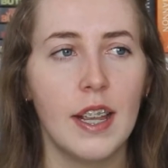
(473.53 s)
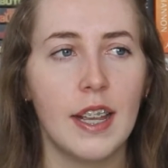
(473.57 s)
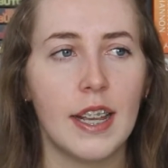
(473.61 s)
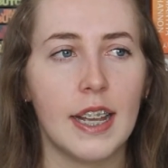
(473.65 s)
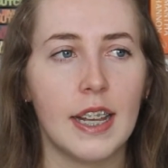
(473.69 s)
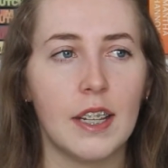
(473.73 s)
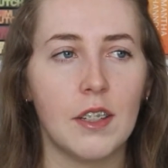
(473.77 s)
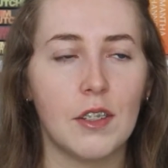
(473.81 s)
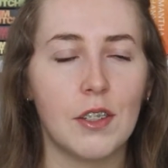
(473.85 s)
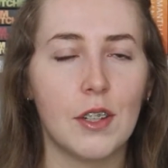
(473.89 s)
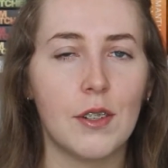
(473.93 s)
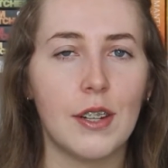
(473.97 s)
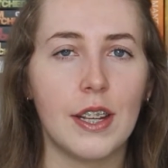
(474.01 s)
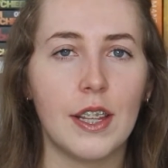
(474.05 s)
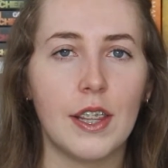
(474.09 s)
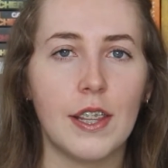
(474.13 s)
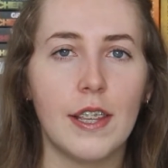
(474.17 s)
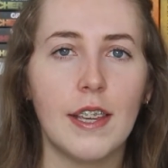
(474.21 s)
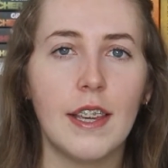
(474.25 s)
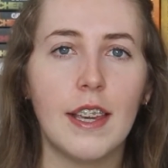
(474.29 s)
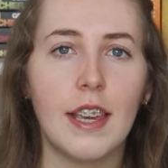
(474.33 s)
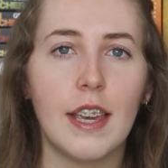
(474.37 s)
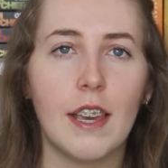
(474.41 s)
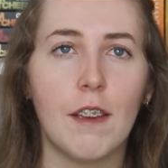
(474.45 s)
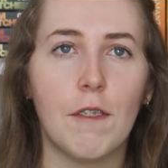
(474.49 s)
And so I
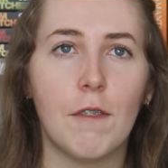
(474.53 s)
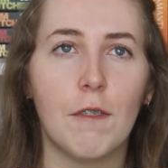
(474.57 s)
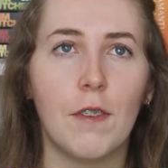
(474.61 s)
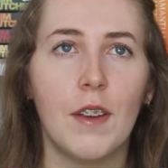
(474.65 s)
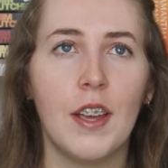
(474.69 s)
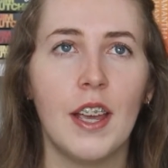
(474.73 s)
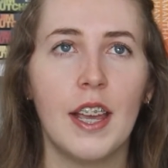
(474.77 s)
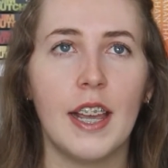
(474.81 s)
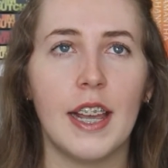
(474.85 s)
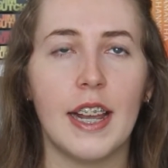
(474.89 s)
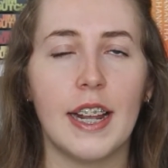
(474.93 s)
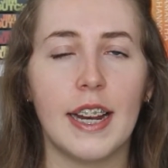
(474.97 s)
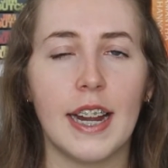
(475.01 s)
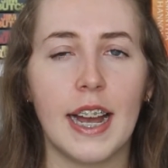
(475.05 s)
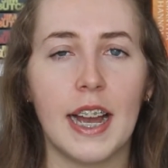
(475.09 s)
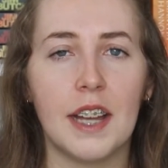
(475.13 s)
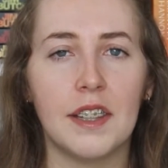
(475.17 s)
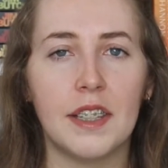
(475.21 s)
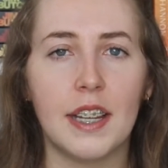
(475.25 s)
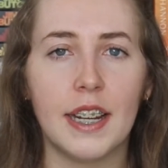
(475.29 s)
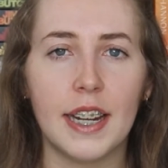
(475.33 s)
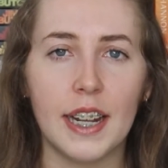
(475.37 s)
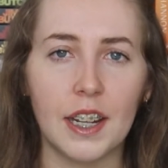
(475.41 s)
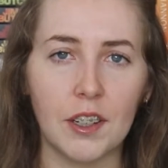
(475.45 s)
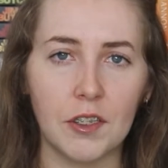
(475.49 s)
think if it had
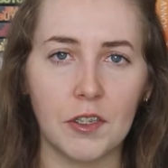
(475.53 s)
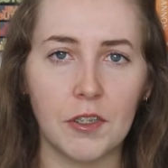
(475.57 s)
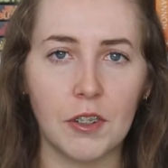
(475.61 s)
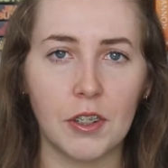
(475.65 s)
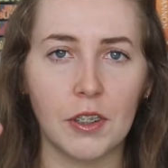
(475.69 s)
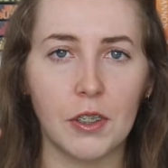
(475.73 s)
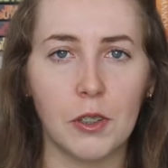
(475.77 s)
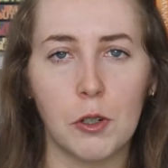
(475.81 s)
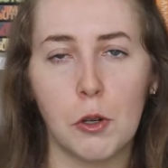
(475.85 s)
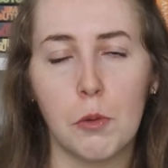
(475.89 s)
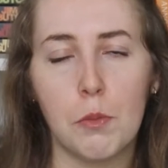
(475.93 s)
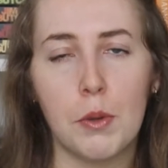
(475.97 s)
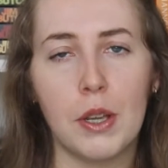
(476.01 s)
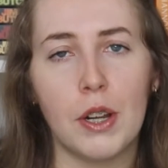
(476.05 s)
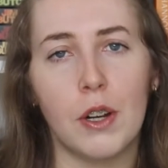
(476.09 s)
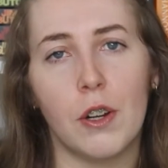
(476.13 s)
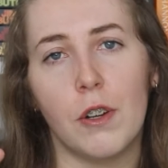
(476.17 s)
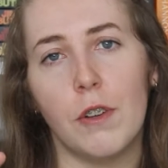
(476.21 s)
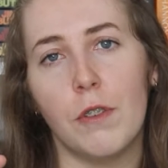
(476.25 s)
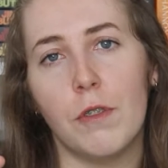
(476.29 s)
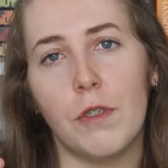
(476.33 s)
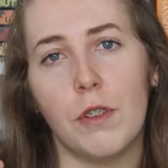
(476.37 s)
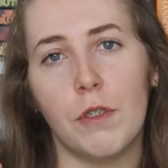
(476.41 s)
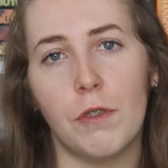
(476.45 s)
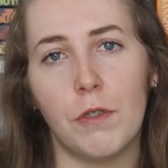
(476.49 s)
that extra little bit
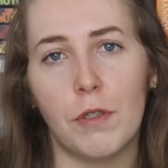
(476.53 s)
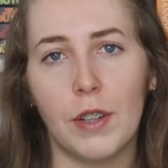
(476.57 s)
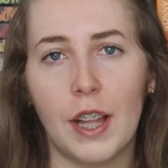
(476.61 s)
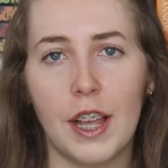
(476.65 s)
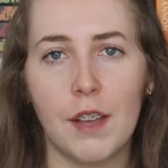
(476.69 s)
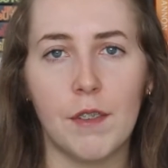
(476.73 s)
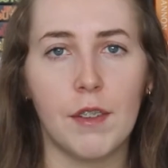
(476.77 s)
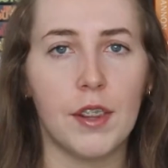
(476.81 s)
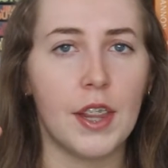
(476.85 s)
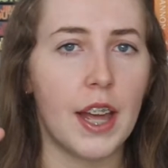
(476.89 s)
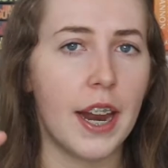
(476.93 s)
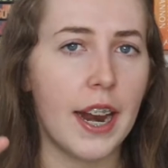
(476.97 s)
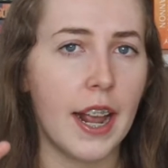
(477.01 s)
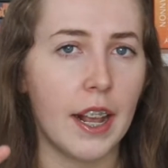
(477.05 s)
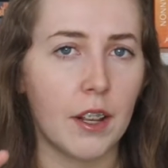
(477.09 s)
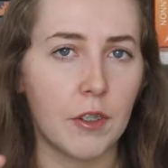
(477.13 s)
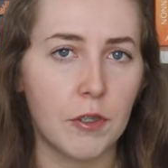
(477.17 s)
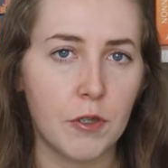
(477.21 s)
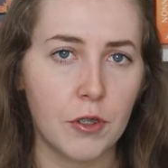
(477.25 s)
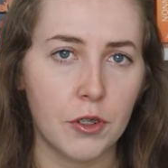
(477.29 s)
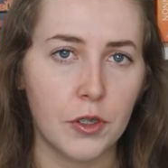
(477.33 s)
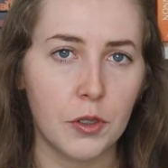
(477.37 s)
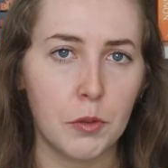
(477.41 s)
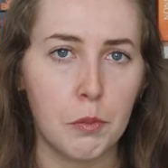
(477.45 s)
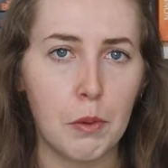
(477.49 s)
of flavor, that
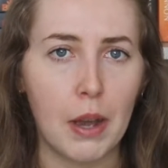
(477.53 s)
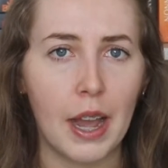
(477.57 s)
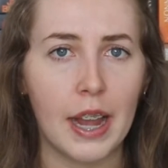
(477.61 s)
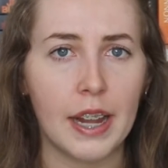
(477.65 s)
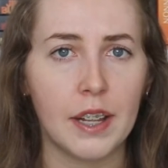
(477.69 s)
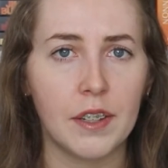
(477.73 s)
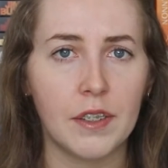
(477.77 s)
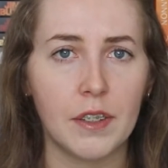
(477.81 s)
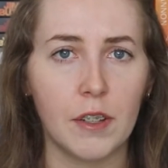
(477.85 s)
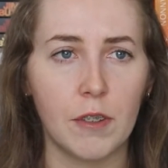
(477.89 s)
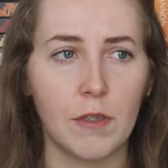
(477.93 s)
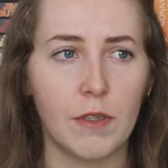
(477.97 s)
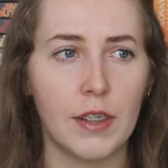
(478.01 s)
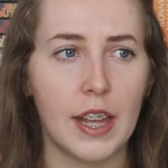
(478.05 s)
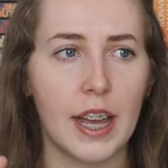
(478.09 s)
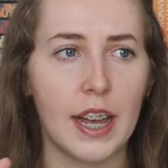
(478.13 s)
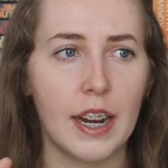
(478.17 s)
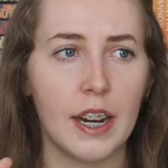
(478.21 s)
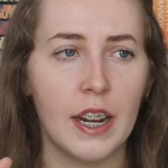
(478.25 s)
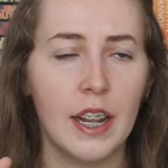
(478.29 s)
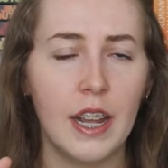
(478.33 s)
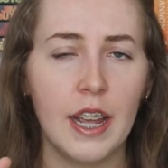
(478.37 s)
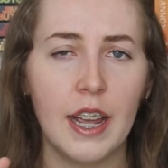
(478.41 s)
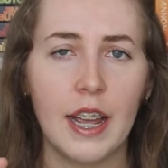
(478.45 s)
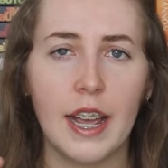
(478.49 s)
extra spice of
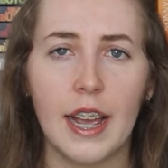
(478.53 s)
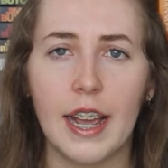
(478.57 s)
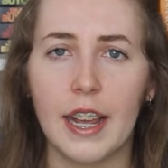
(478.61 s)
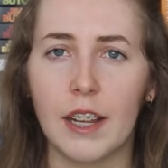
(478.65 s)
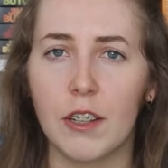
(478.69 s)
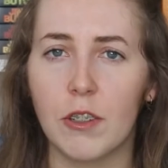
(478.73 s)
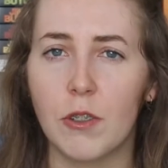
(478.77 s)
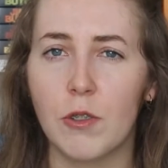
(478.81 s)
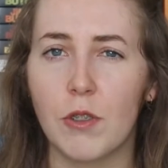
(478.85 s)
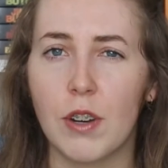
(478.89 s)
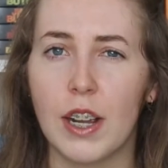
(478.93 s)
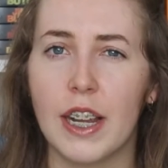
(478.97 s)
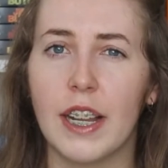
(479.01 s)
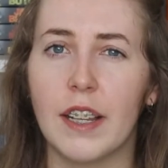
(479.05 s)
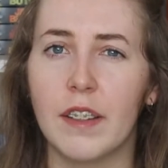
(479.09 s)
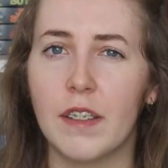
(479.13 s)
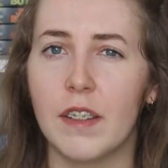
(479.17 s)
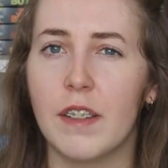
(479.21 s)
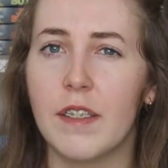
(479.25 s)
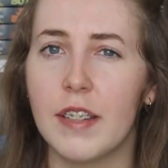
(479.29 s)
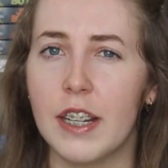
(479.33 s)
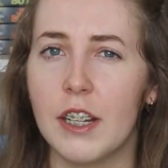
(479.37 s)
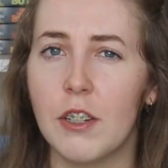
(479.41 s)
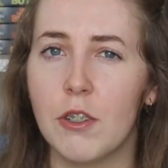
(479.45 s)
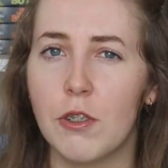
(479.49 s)
that extra
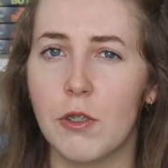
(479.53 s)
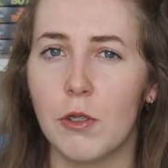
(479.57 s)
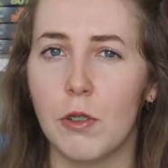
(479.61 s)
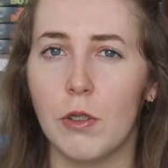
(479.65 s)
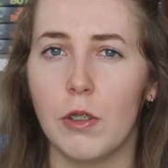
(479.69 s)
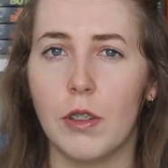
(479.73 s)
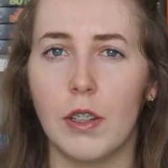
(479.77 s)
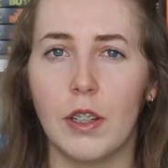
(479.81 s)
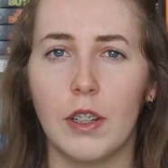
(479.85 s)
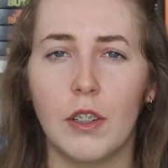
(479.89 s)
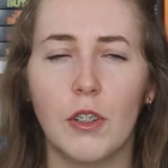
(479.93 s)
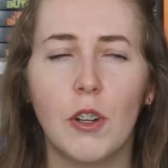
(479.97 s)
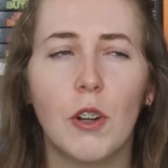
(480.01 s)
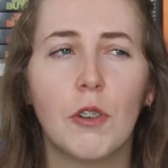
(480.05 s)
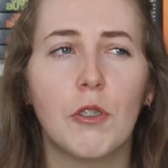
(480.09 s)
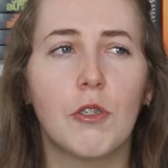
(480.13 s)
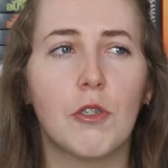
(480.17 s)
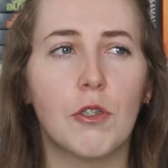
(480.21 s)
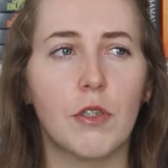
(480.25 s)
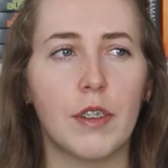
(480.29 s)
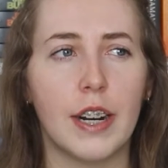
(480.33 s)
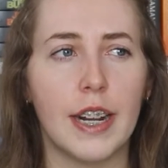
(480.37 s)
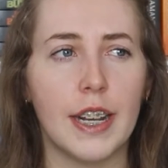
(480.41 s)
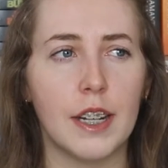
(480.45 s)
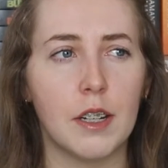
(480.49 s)
existential, not
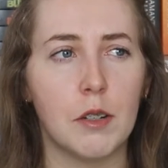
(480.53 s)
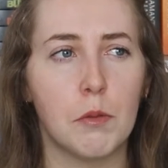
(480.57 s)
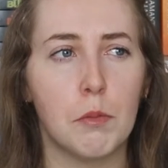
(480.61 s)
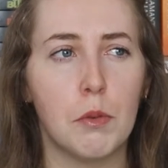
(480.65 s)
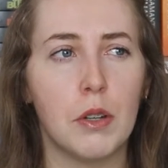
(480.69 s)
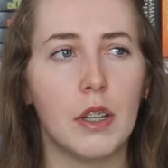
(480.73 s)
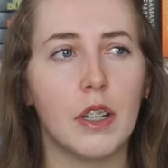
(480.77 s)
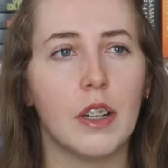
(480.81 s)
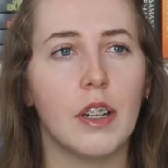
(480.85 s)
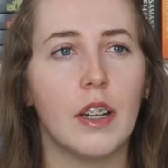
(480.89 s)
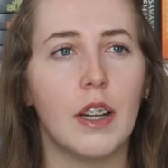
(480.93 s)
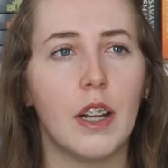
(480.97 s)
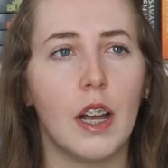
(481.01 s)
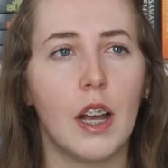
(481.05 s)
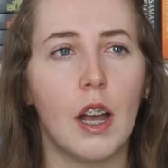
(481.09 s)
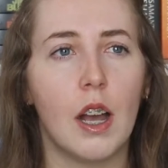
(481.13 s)
dread, but